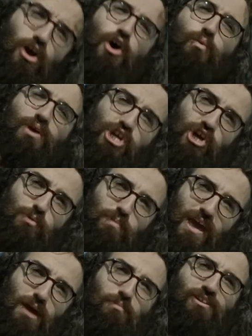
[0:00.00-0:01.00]
we should
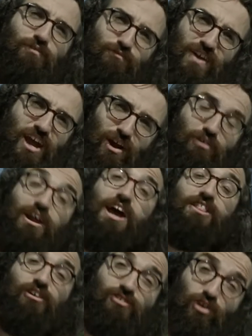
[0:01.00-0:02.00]
be able to figure out
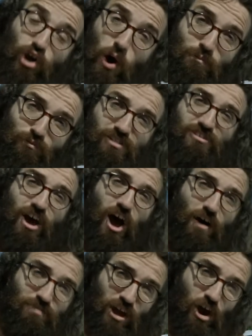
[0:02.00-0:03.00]
the circumference
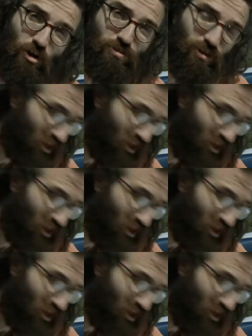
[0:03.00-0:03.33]
of the Earth.